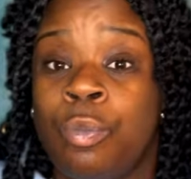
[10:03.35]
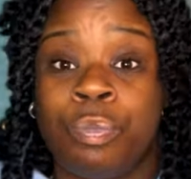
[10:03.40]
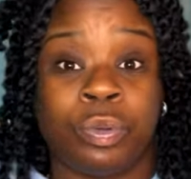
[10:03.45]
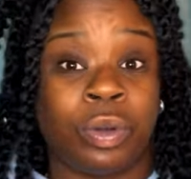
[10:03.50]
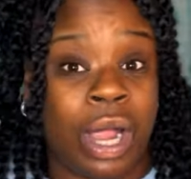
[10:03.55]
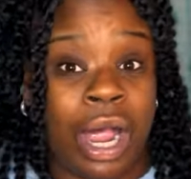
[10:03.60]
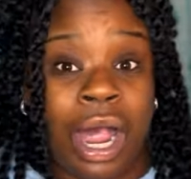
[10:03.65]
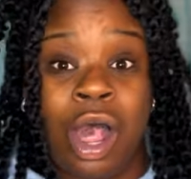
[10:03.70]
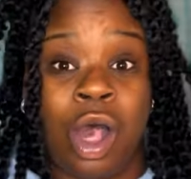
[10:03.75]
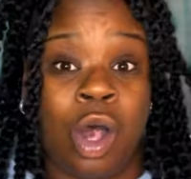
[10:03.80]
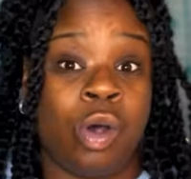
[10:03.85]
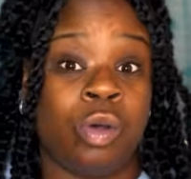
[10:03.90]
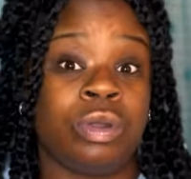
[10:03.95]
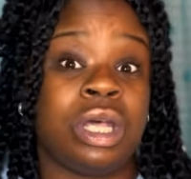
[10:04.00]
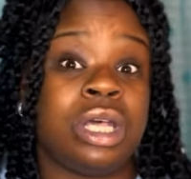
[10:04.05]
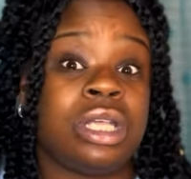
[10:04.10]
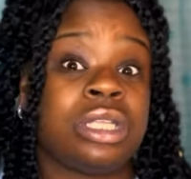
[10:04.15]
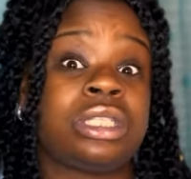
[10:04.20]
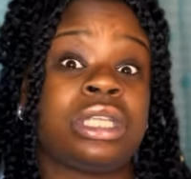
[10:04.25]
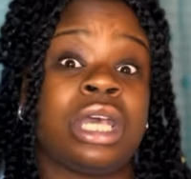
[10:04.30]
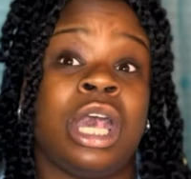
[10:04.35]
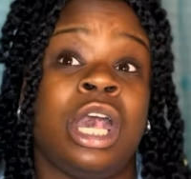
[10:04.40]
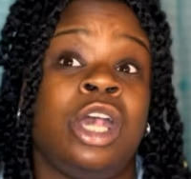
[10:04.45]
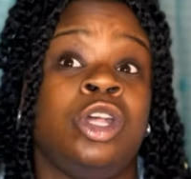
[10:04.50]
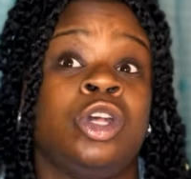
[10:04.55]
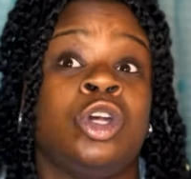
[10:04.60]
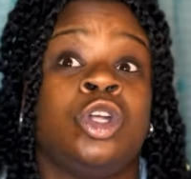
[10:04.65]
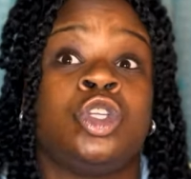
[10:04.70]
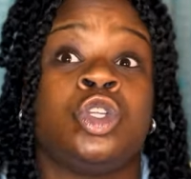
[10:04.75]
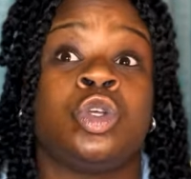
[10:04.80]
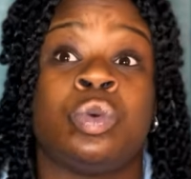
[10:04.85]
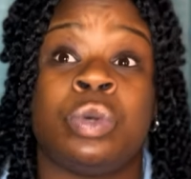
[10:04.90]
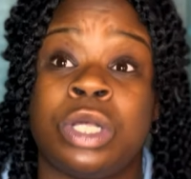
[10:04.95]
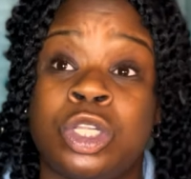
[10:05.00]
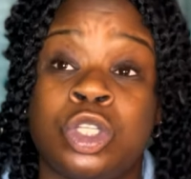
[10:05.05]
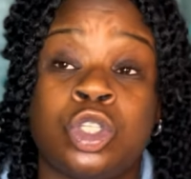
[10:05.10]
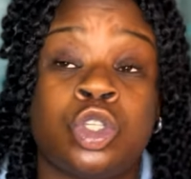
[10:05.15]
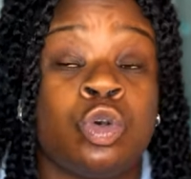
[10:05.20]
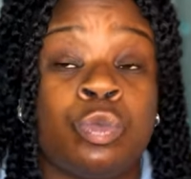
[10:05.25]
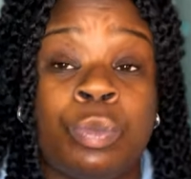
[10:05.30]
Brown is saying you're
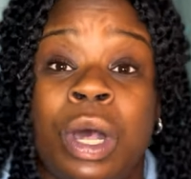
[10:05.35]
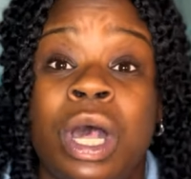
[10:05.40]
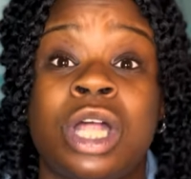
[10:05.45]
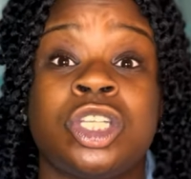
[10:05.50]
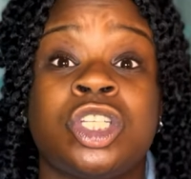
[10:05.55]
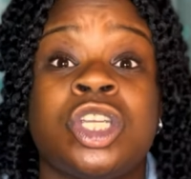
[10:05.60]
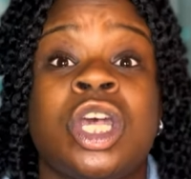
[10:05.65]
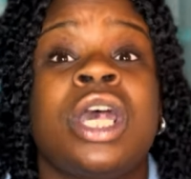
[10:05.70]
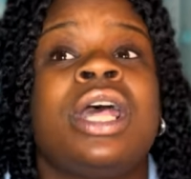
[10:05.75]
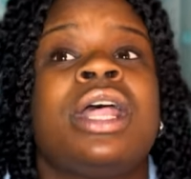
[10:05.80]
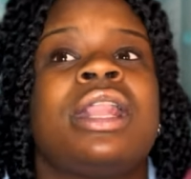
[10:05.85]
doing too much.